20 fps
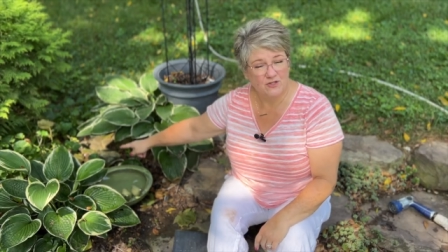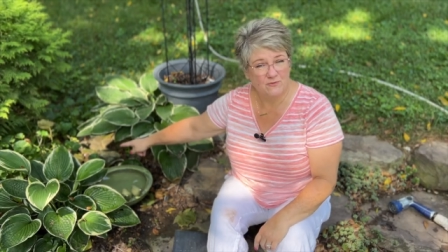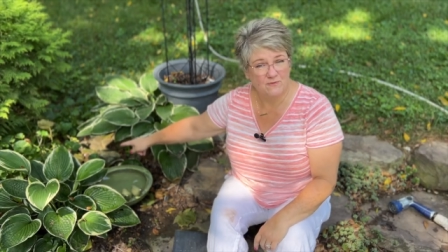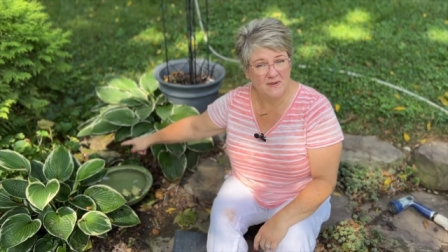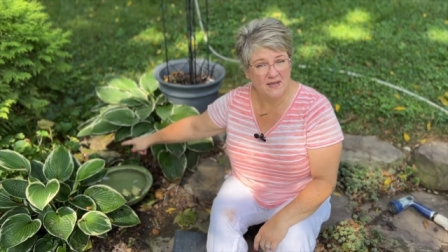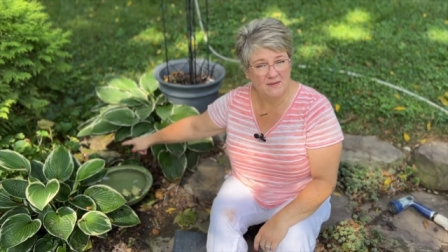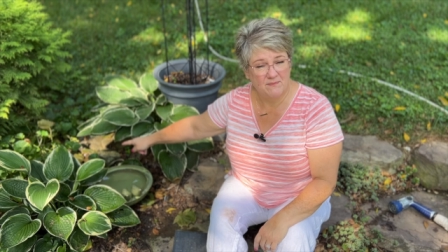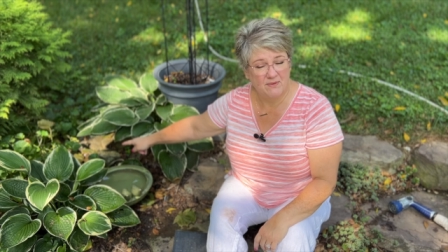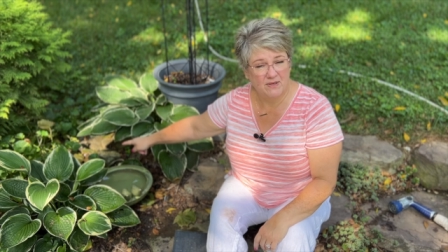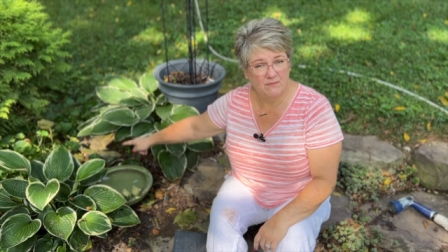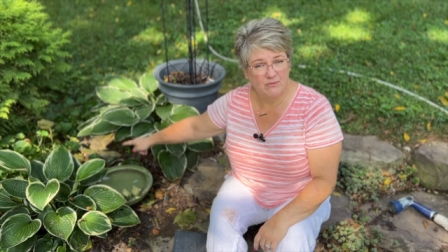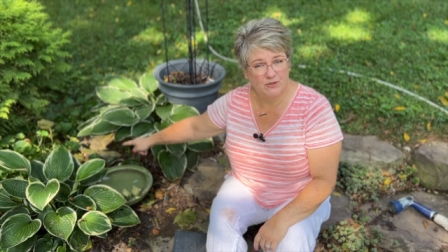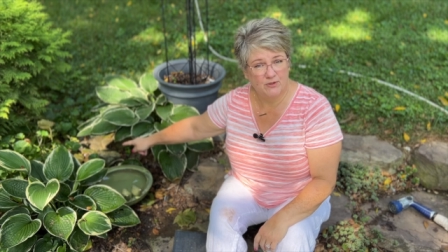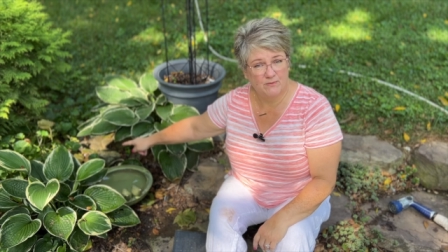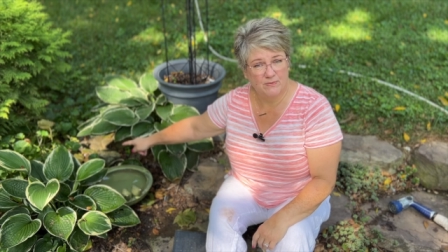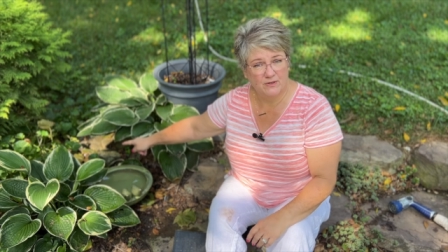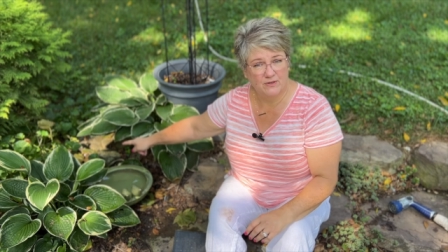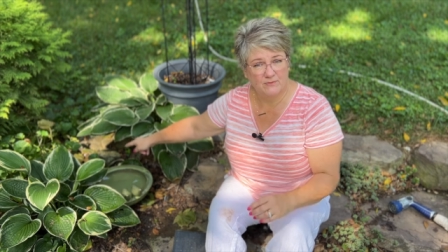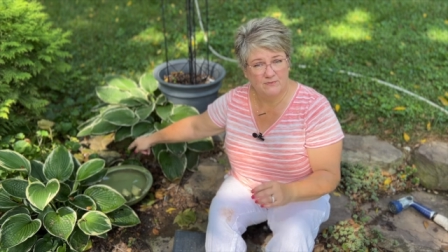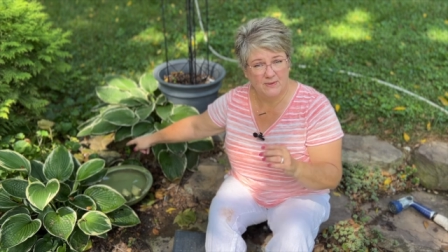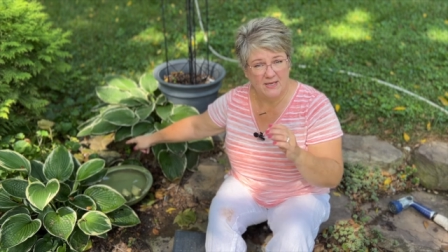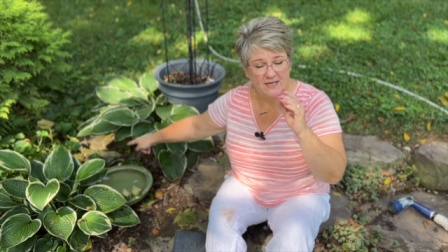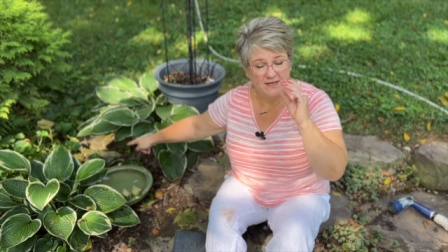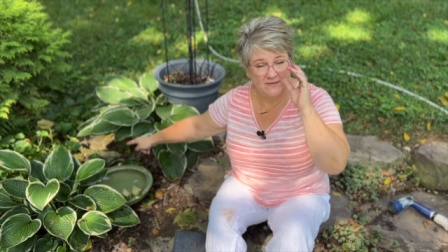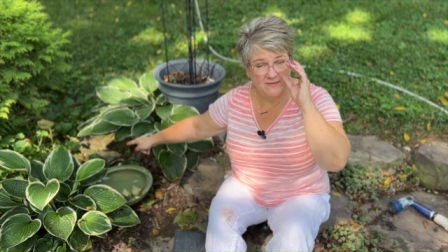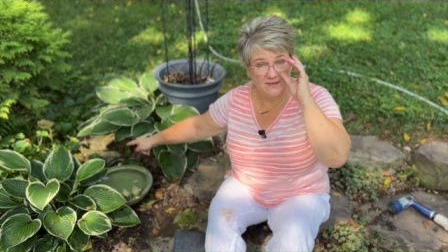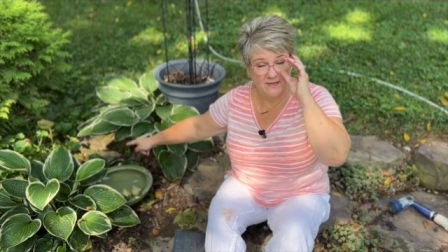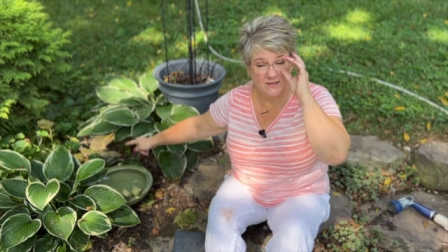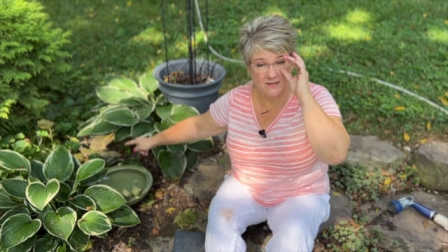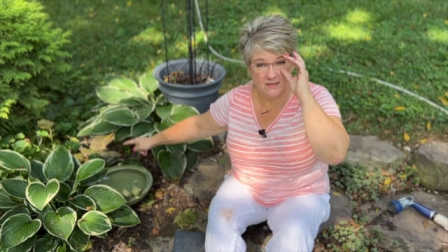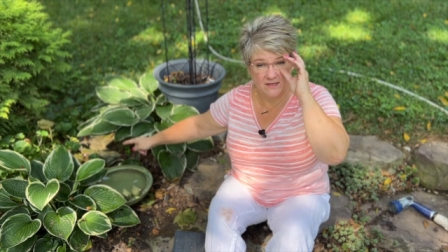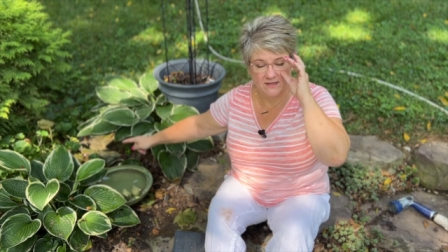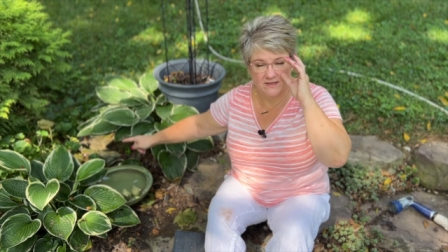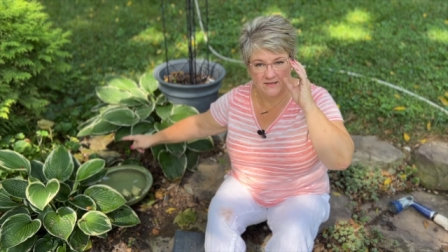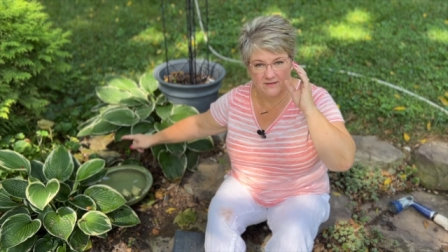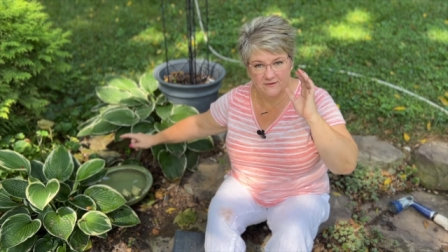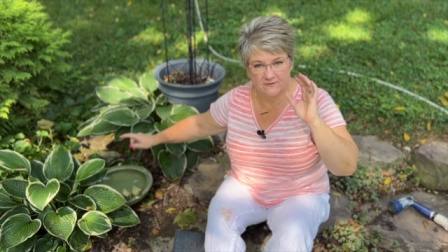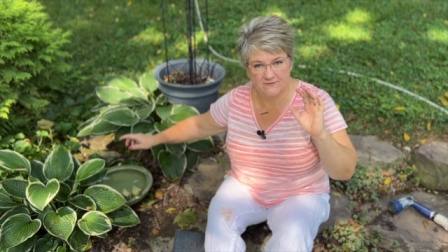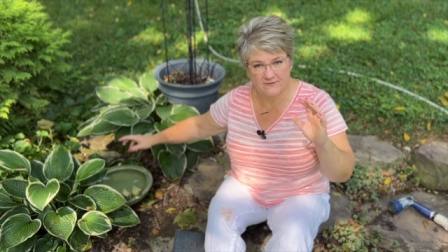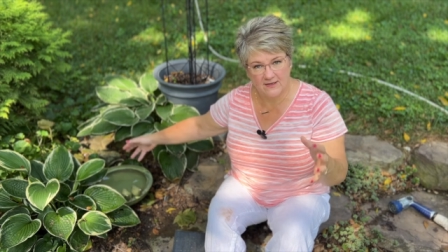with my bubbler bird bath
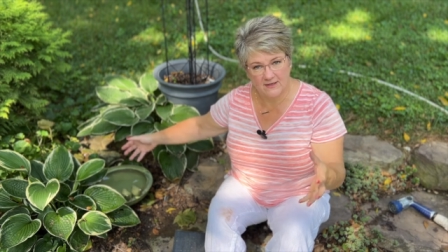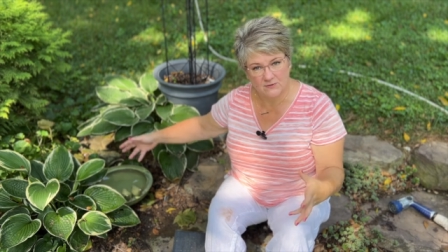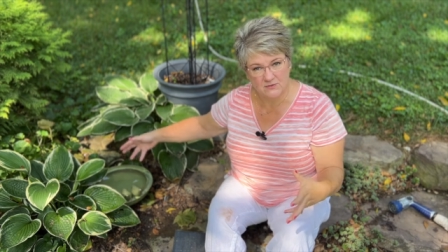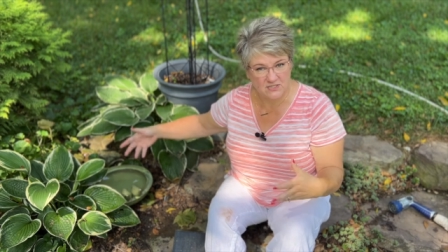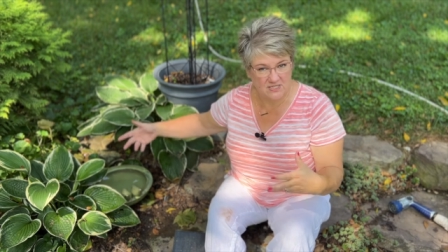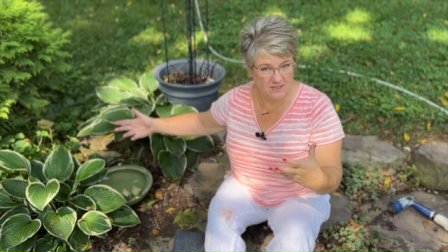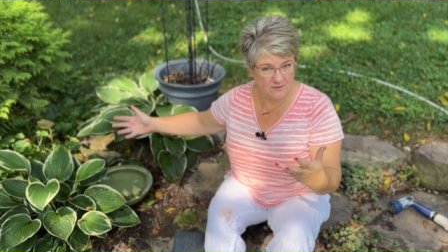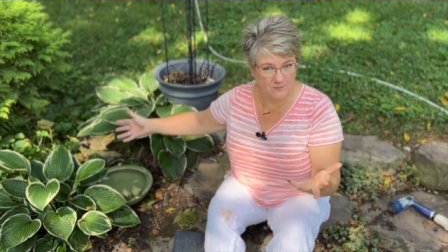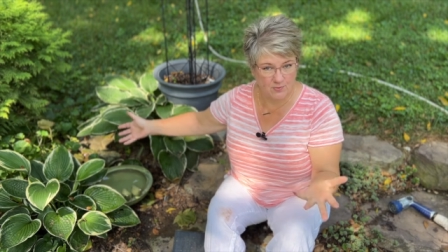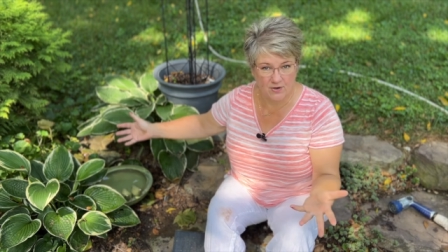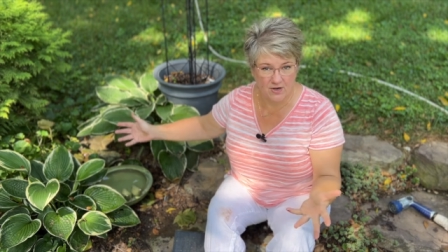uh, fountain